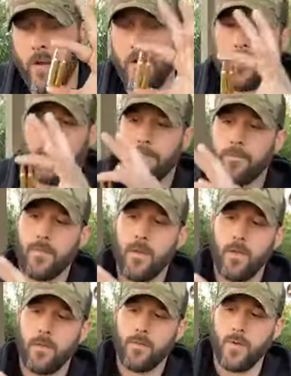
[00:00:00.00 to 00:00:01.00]
rounds.
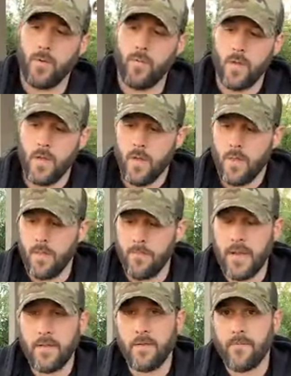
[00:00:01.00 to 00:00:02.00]
So the
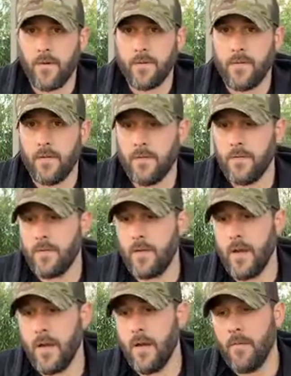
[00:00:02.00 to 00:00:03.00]
big difference is
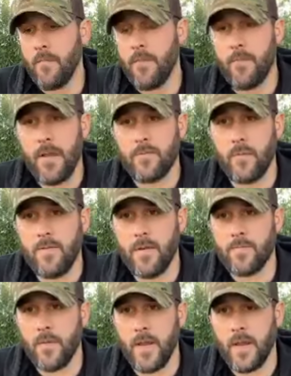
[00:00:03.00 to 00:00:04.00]
um, the best way of
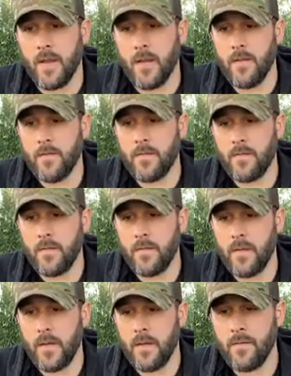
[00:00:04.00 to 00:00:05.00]
explaining it is
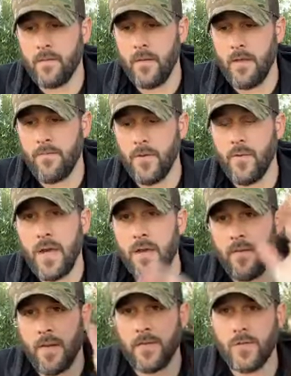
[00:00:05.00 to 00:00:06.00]
is if you
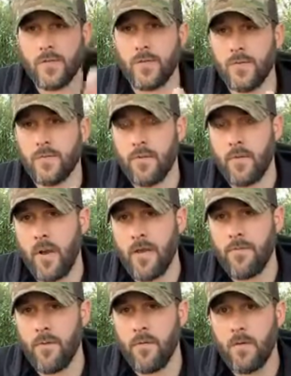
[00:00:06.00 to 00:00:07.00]
have a 223
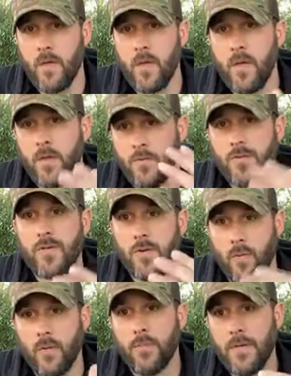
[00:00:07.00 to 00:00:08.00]
rifle, you should
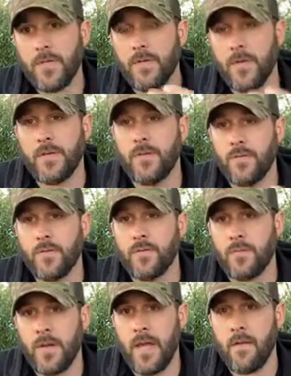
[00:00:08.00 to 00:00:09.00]
only be shooting
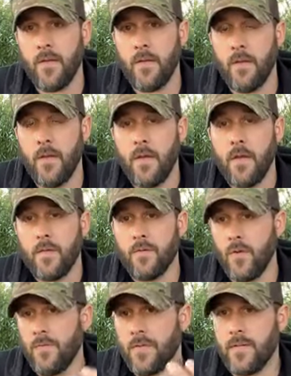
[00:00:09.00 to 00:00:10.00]
223 out of it.
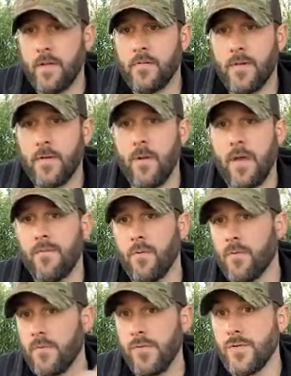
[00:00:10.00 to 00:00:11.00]
So if it says on your rifle
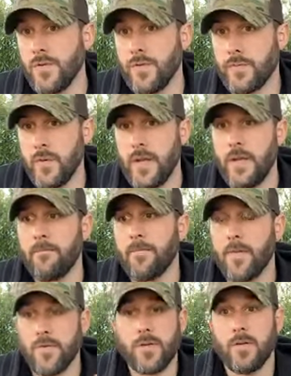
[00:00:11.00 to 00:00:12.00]
223,
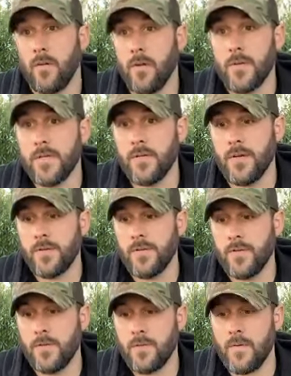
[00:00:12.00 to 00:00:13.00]
you should only be shooting
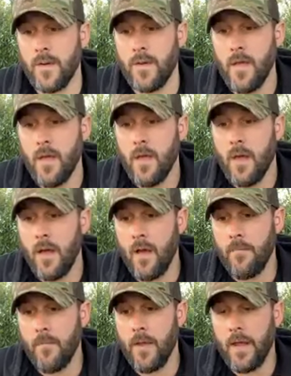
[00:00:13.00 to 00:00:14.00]
223.
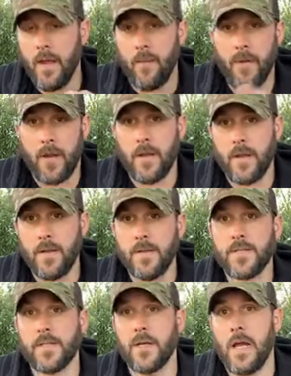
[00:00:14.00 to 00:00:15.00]
Um, and I'm not going to get
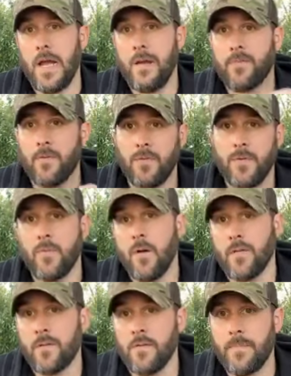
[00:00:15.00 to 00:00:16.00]
into the absolute
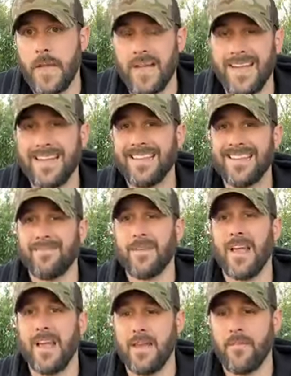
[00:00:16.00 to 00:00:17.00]
nuances behind
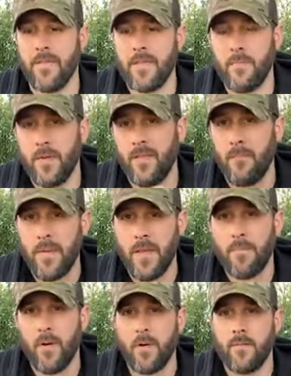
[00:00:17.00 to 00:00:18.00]
behind everything, but the
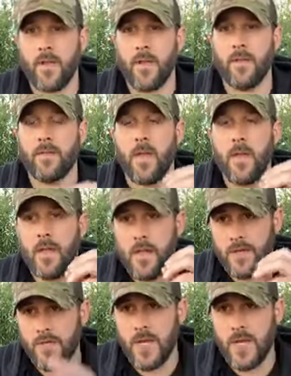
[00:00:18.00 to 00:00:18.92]
big part of it is is